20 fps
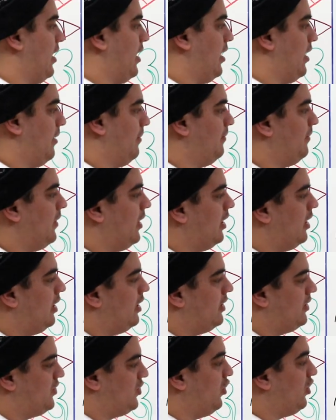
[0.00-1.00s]
um,
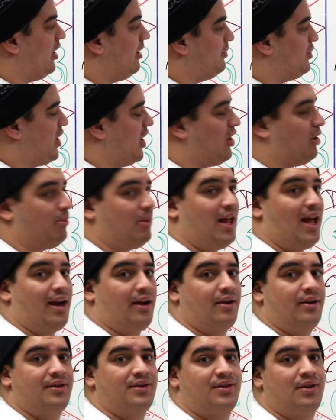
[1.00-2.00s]
sodium channel
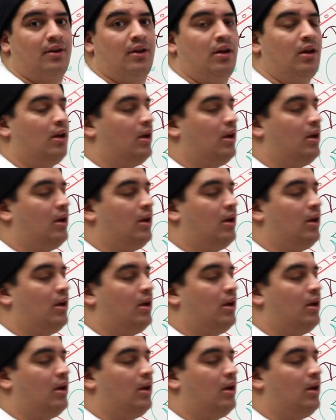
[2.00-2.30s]
blockers,